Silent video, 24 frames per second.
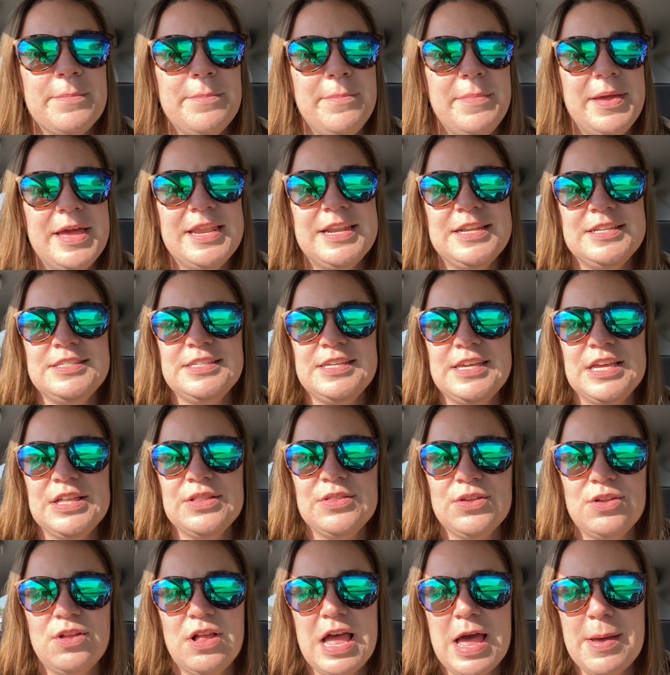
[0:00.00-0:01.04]
manatee
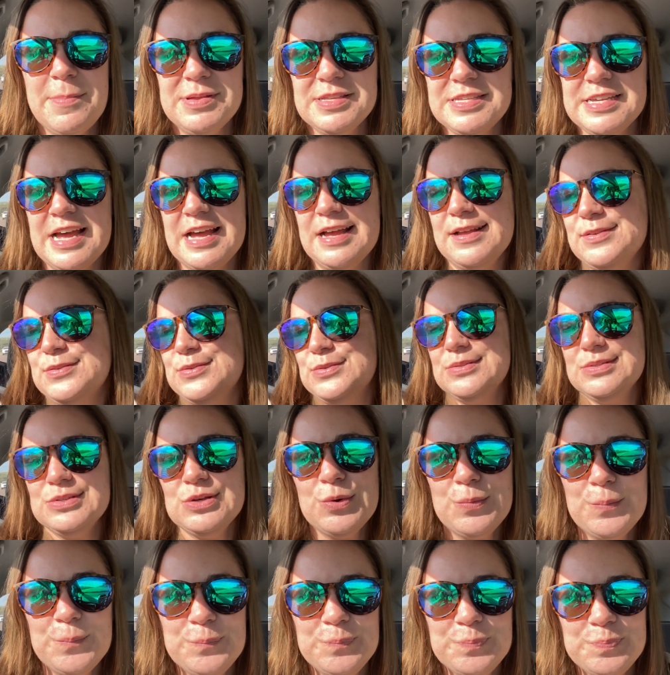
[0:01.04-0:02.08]
little habitat.
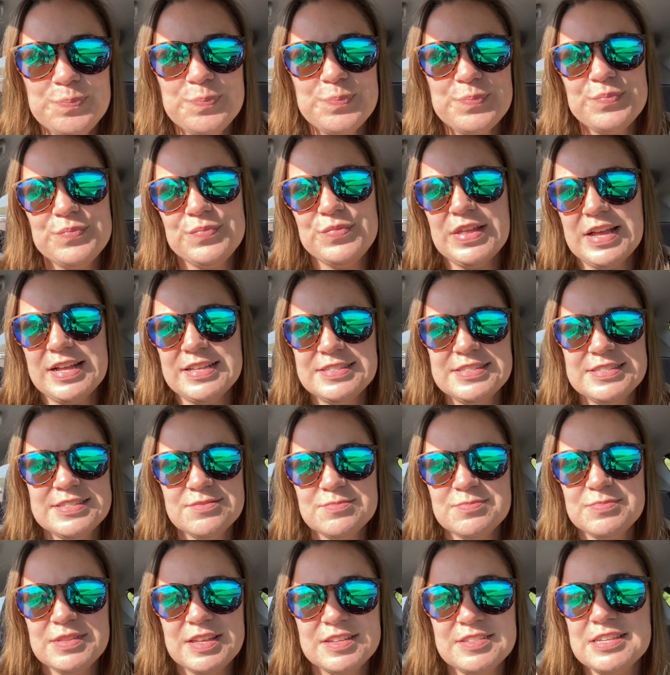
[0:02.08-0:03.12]
So that's
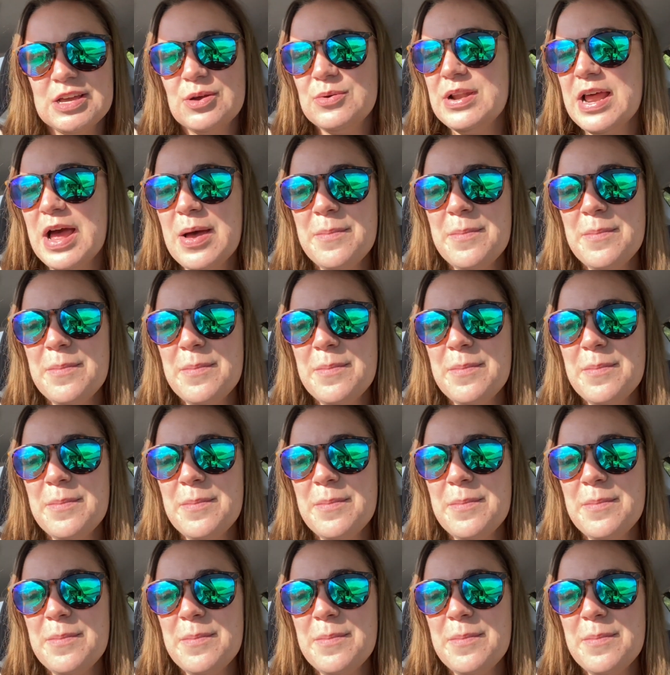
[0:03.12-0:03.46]
how it